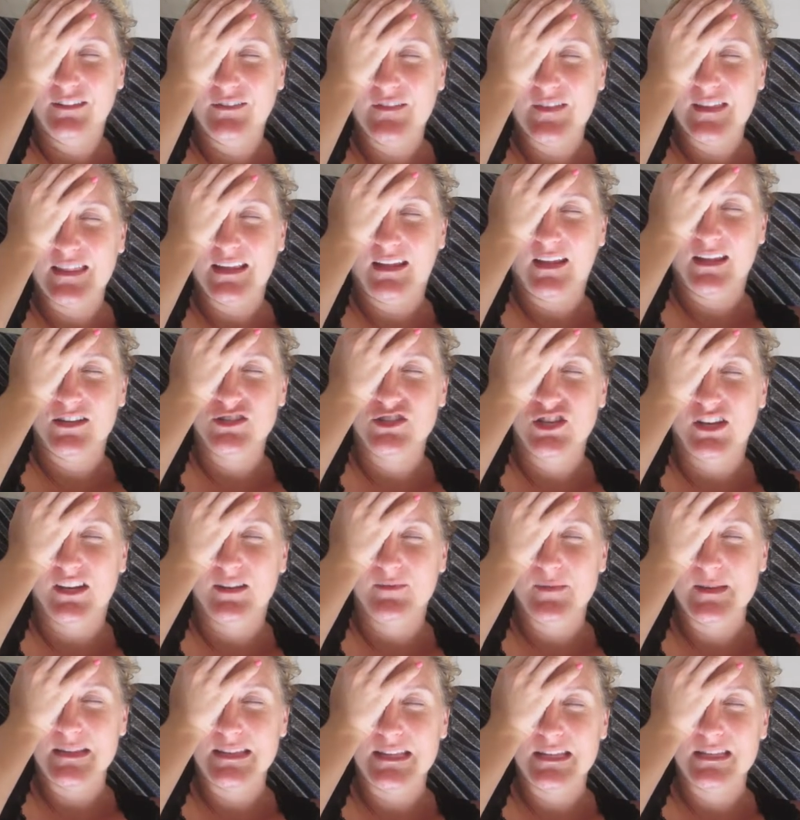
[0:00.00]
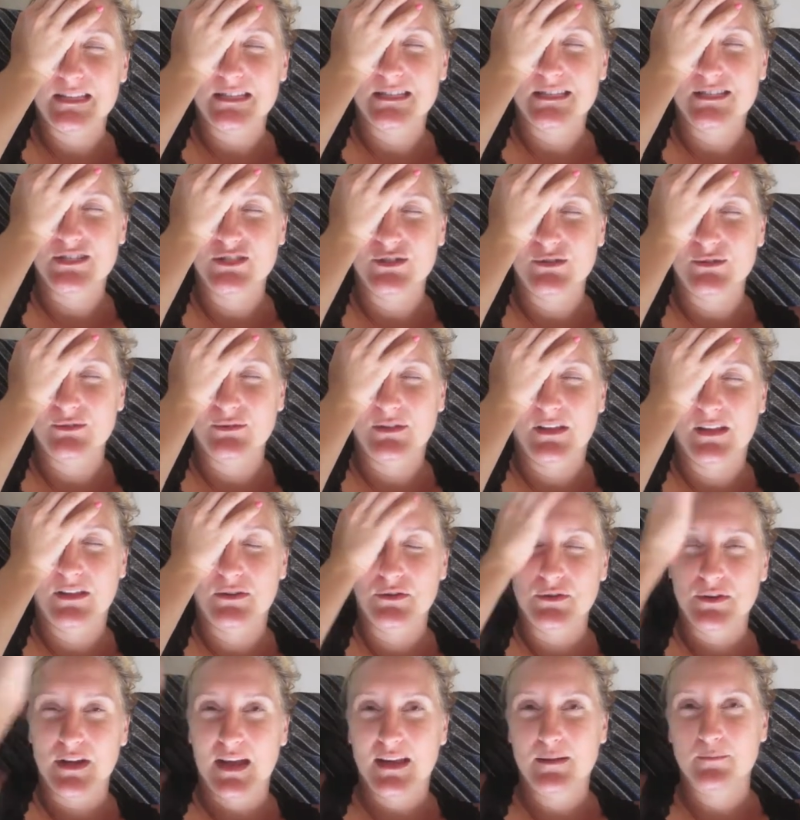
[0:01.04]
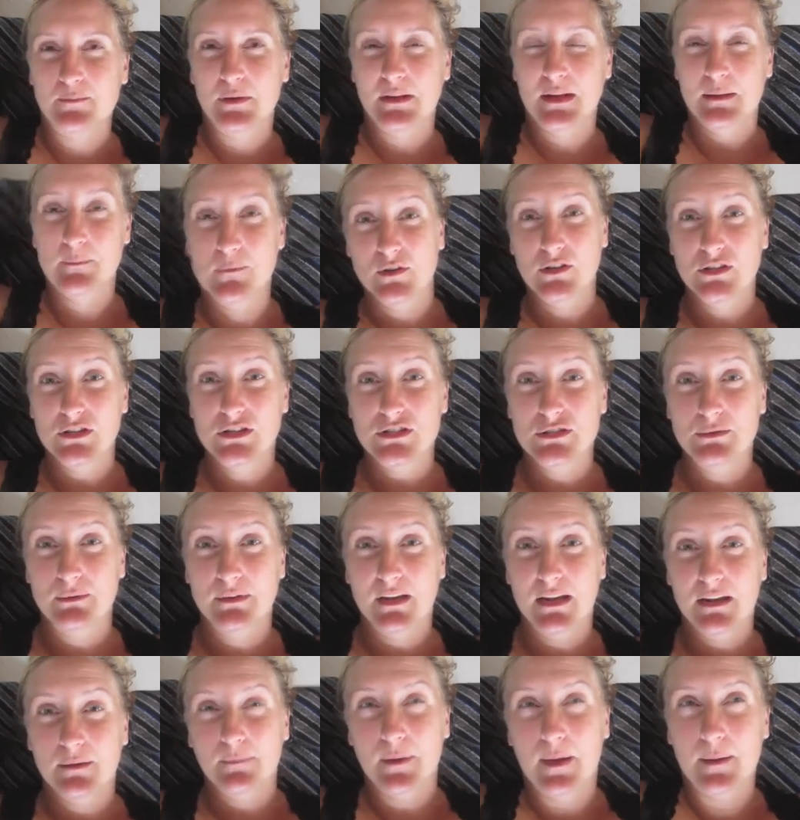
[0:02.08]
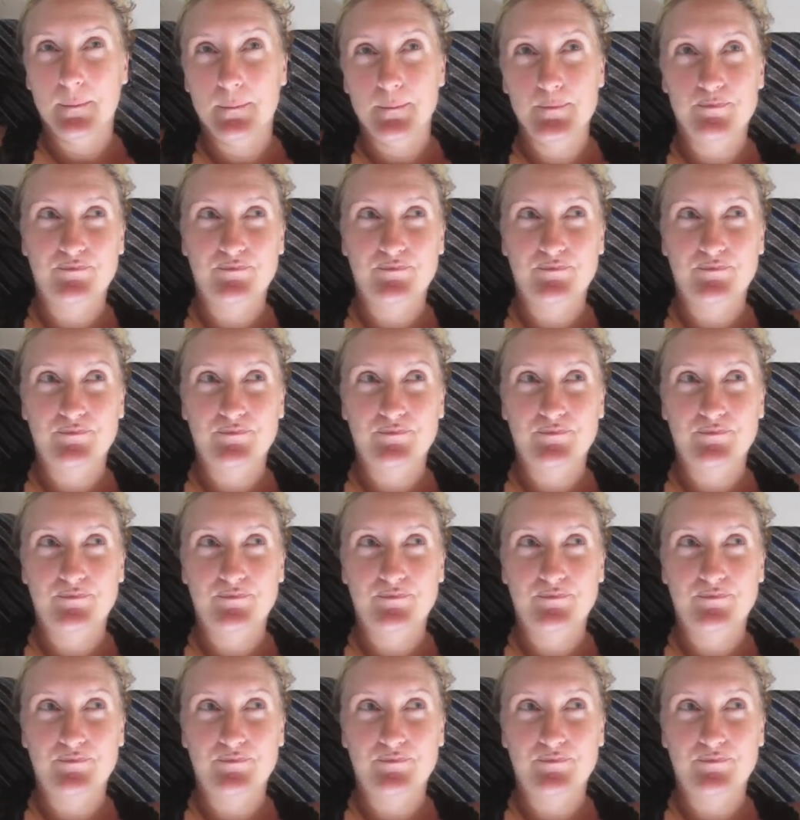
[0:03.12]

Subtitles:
even think I should admit this to the internet, but I'm gonna do it anyway.